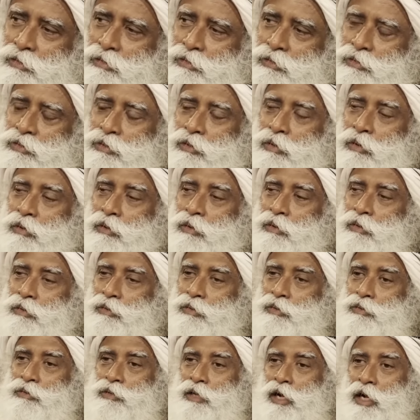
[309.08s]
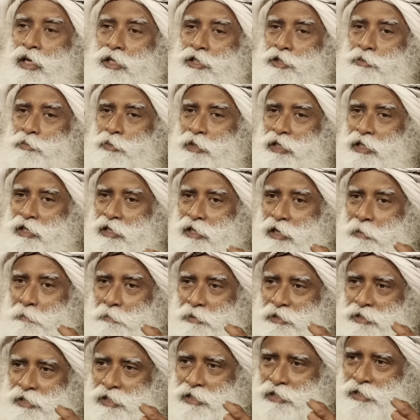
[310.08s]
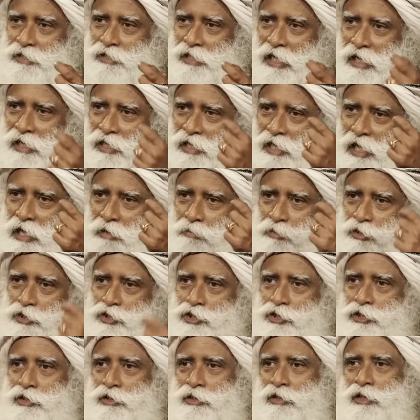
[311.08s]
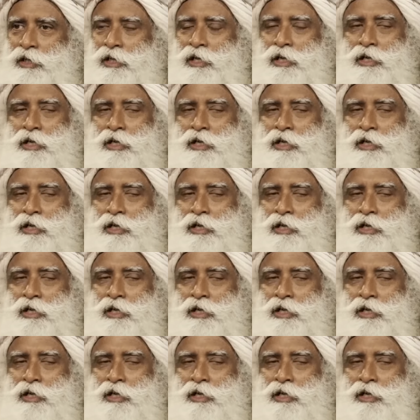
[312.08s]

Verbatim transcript: So, Rudraksh bead represents that dimension